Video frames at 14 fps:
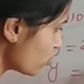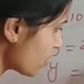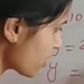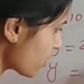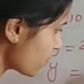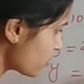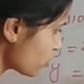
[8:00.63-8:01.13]

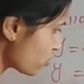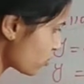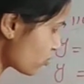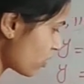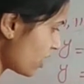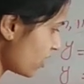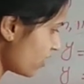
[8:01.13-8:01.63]
becomes
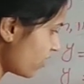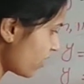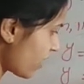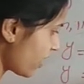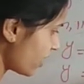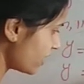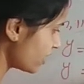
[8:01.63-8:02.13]

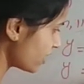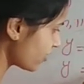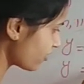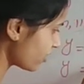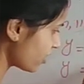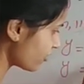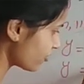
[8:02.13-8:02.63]
12 and here
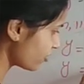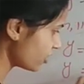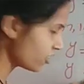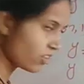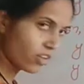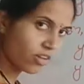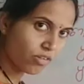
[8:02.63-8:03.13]
we left with
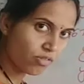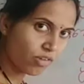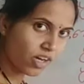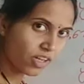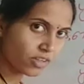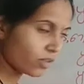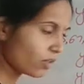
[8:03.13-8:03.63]

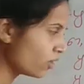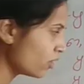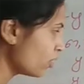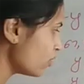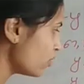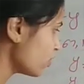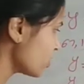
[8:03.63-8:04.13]
1.
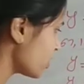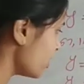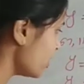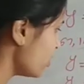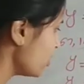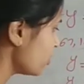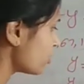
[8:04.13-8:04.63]
Okay,
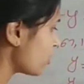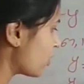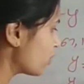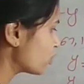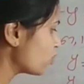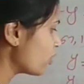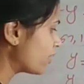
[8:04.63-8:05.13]

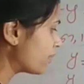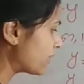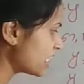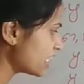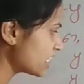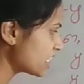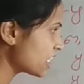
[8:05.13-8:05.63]
now 12
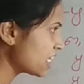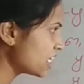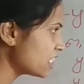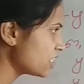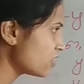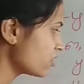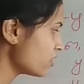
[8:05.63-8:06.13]
minus 3
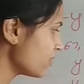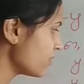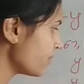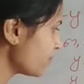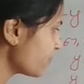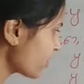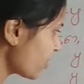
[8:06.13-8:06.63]
is,
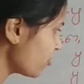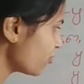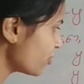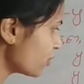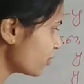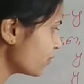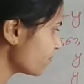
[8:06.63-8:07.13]
if
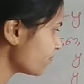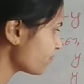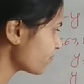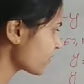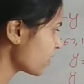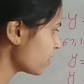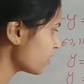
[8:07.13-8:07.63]
we
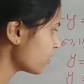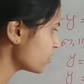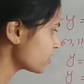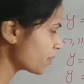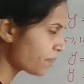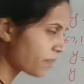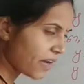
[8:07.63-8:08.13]

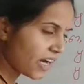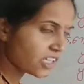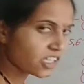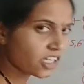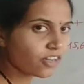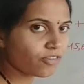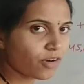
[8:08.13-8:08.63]

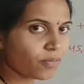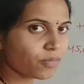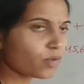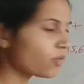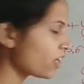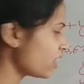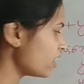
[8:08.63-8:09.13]
subtract 3 from
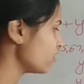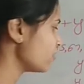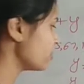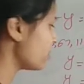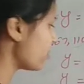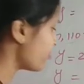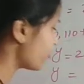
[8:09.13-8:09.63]
12,
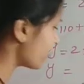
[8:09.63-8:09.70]
we left